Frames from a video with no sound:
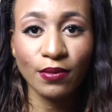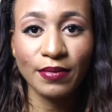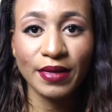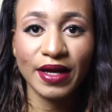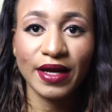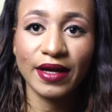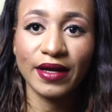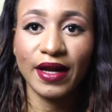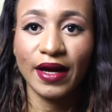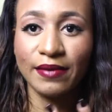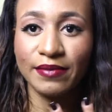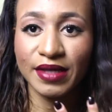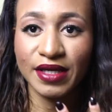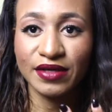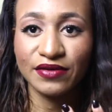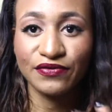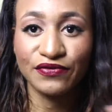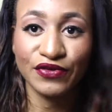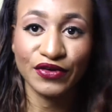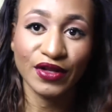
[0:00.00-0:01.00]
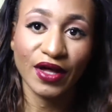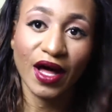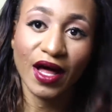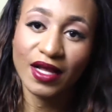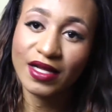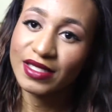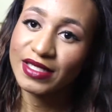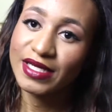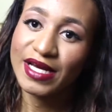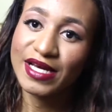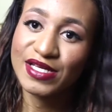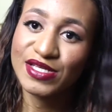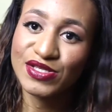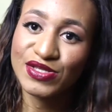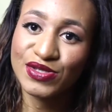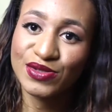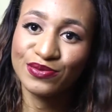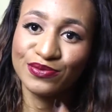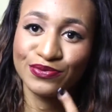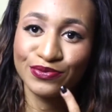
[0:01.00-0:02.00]
but I mean, for the
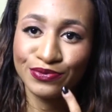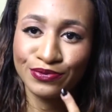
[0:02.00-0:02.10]
holidays,